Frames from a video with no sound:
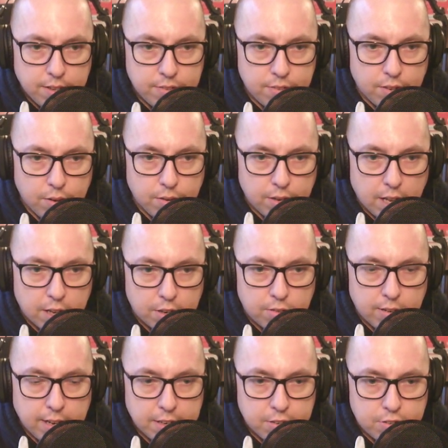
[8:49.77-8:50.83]
So got to
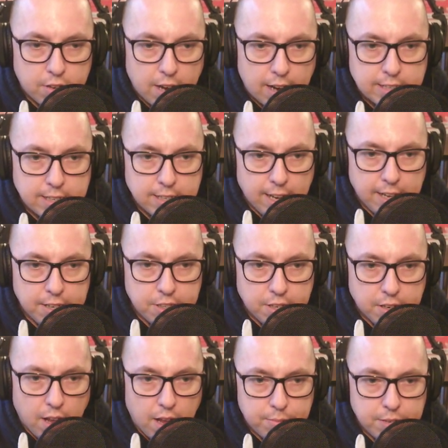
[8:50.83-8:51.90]
create a Tracktion
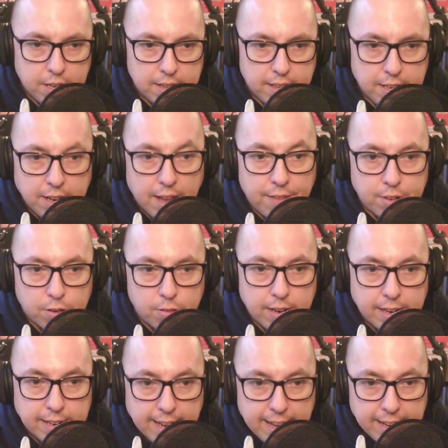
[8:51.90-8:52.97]
Engine object, then you have to
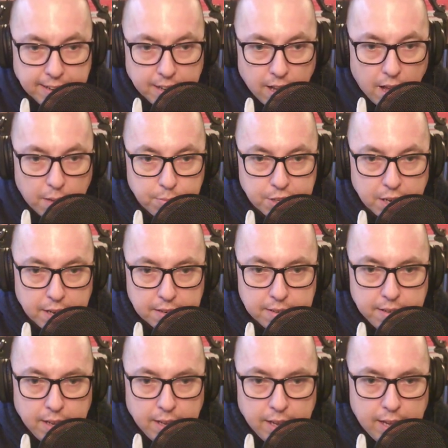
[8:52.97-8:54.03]
create an edit
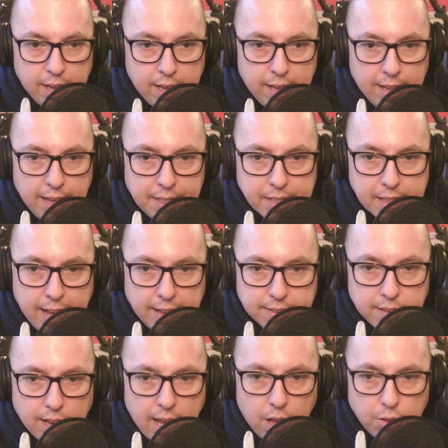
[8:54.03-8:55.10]
object, and
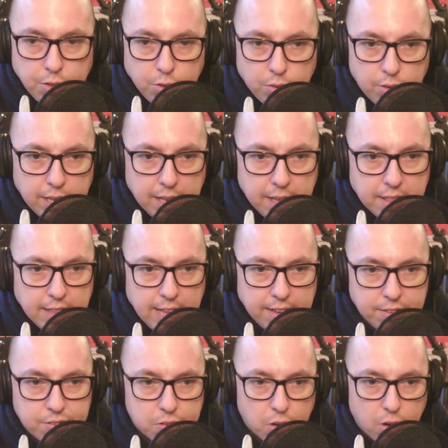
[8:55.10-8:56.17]
that's how you get
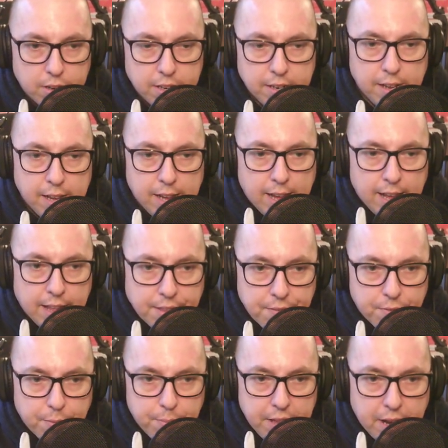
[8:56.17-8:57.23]
things started. And
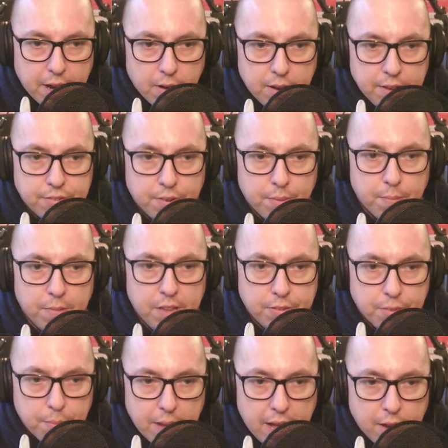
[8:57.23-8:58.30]
then from there, it's a
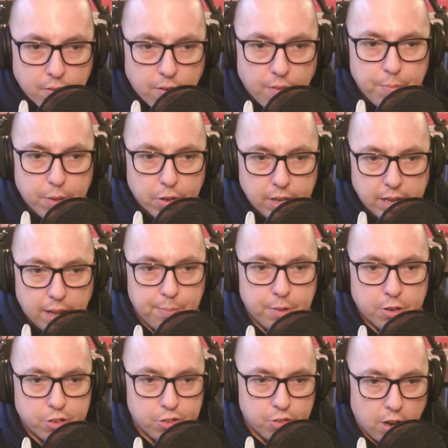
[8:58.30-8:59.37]
it's a matter of building up
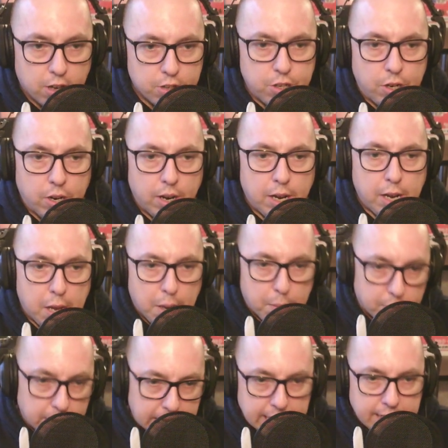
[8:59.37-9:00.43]
your structure,
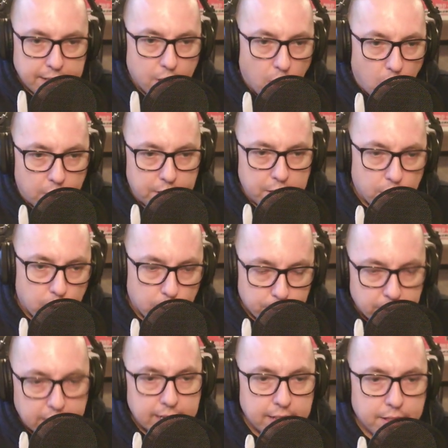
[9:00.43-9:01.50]
bringing in the audio or
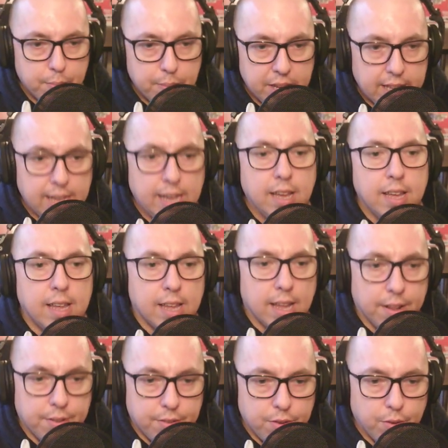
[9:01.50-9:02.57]
bringing in the MIDI,
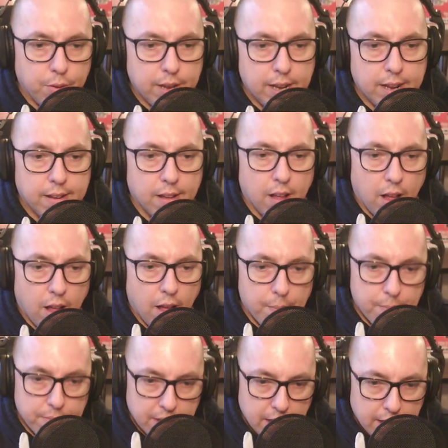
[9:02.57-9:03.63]
and doing
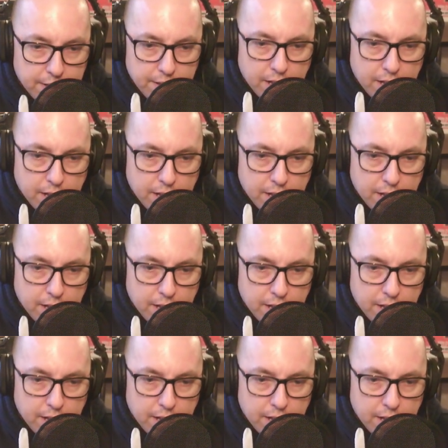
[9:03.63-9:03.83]
um, and